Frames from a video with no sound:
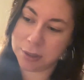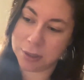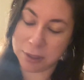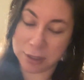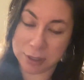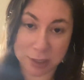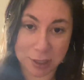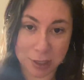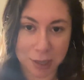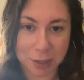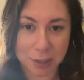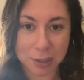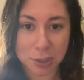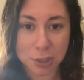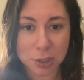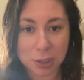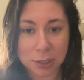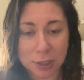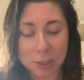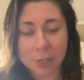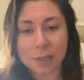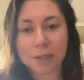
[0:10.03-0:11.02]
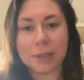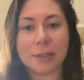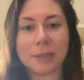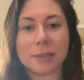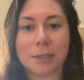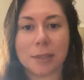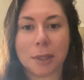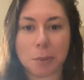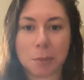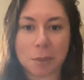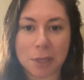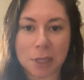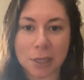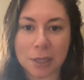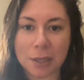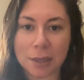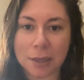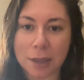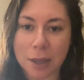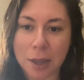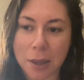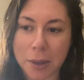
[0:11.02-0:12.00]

it actually ends up being.